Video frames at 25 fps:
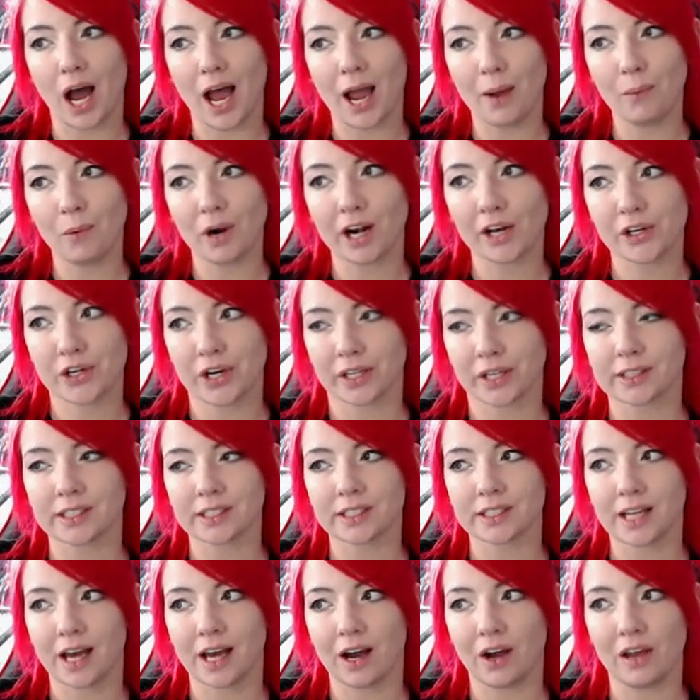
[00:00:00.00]
I want to check
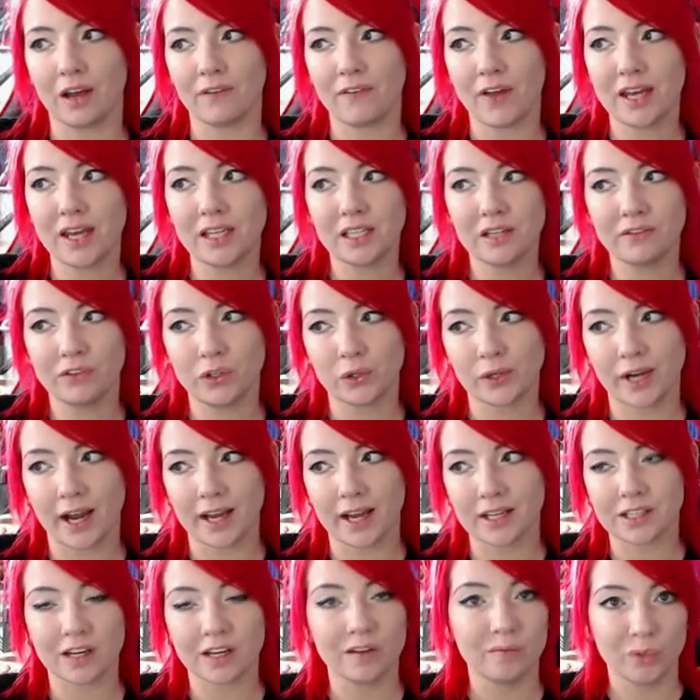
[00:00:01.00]
this out. If any of you
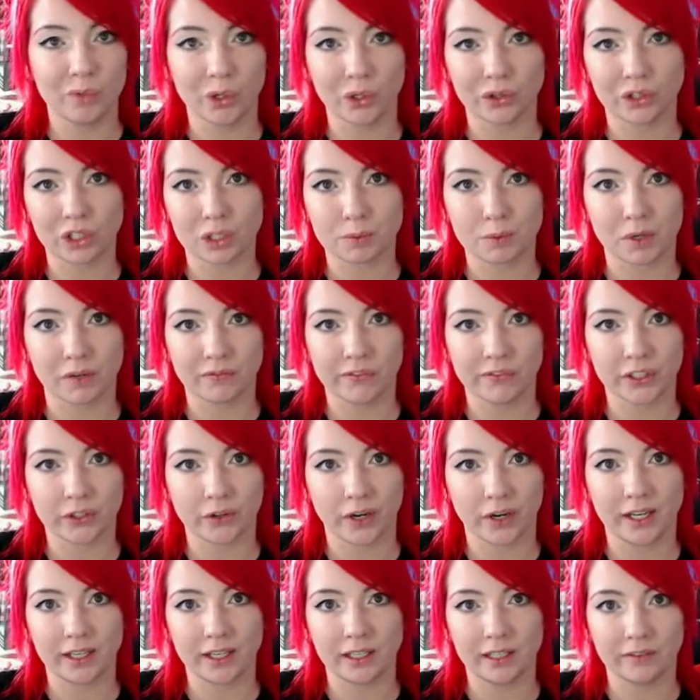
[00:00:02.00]
guys have built this Perfect
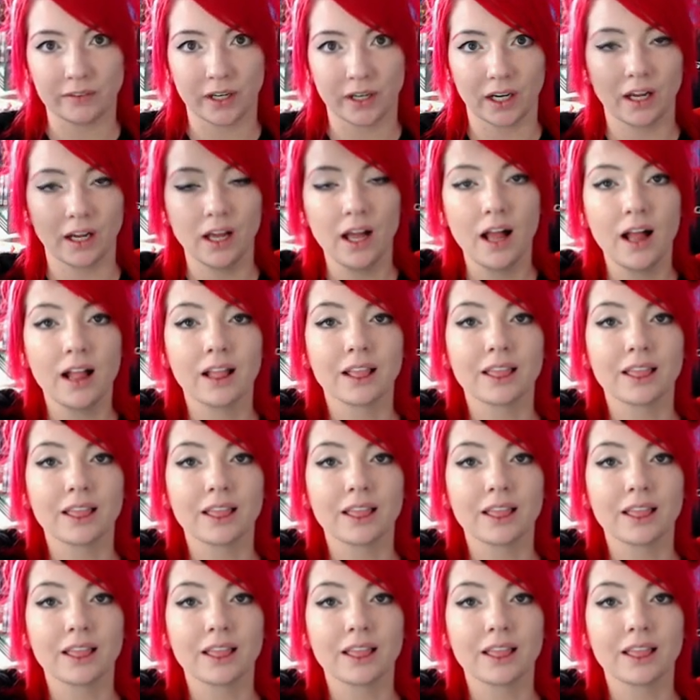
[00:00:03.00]
Grade Eva,